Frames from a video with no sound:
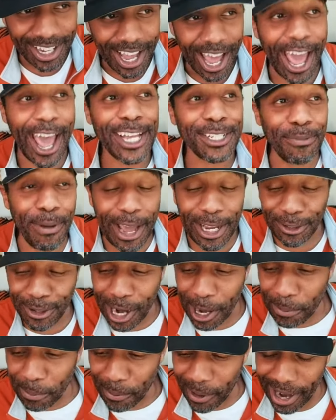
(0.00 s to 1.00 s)
Ask Major
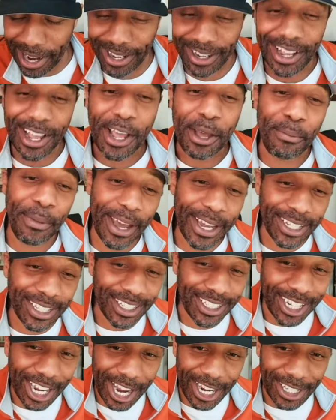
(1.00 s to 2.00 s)
Applewhite, Major
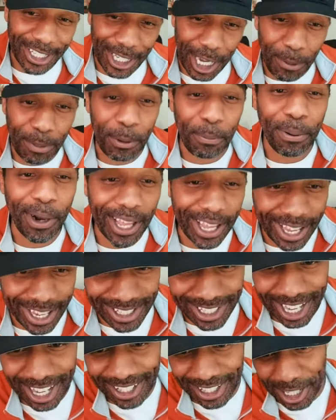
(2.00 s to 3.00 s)
changed a couple of
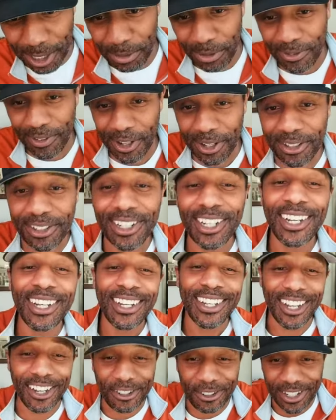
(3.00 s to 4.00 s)
plays out there before.
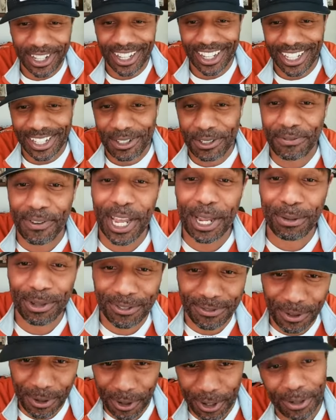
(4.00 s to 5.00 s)
Oh yeah, he was famous
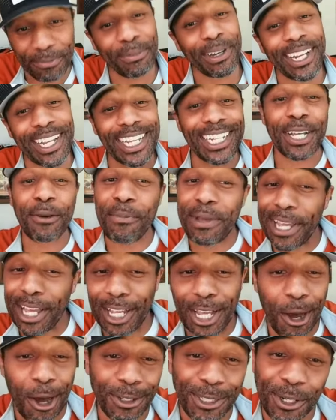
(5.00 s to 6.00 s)
for it, but he ended up being a
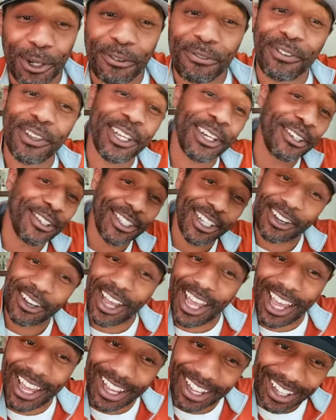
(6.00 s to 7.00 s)
coach on the field. So
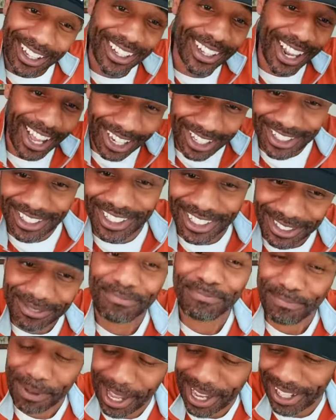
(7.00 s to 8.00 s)
hey, it actually
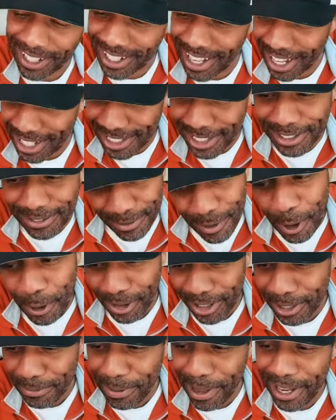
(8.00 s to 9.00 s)
paid. It actually
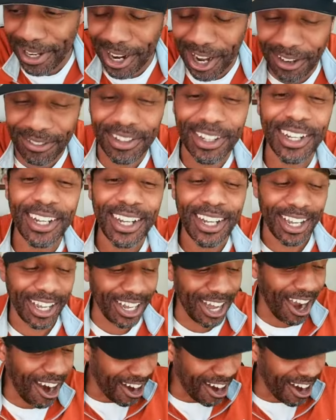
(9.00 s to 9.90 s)
worked and paid off. Uh, all